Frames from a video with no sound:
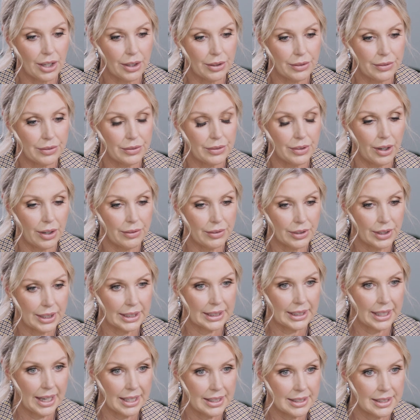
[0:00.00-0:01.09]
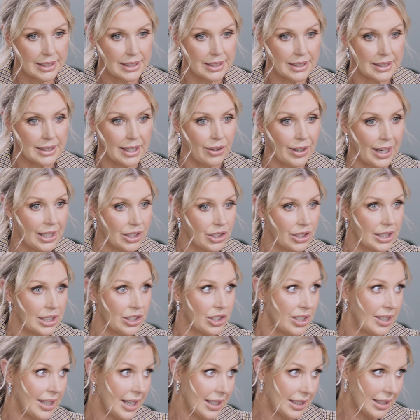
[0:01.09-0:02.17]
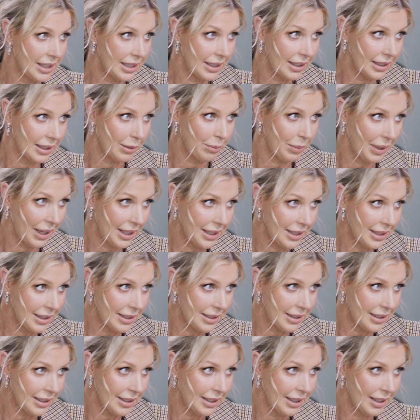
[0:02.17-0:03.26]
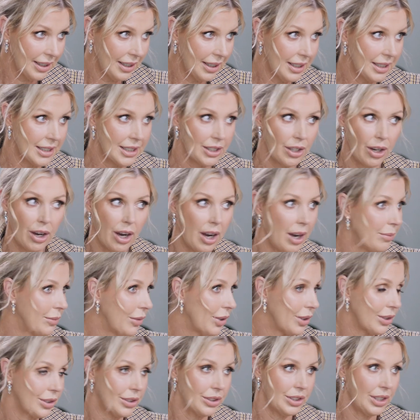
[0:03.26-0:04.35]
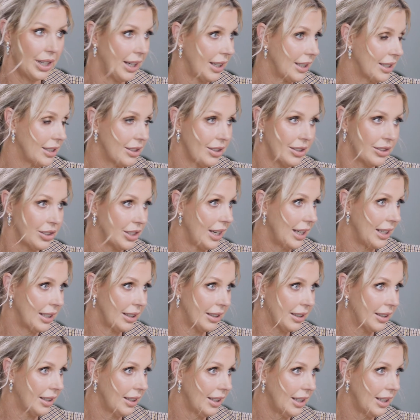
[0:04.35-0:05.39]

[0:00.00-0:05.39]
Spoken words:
of ovarian cancers are actually genetically based. So it's not genetic.